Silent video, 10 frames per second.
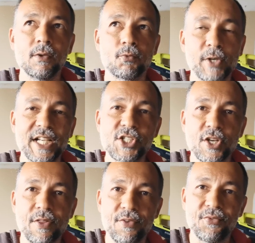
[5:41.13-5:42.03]

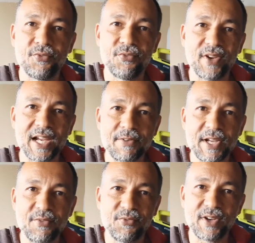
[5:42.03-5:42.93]
reached the
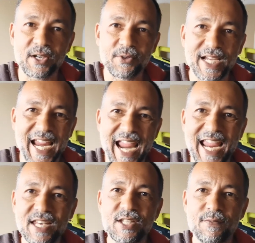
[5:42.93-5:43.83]
very, very
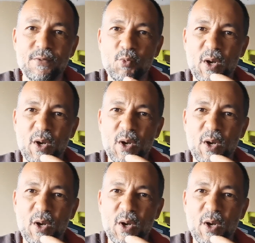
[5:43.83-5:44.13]
end of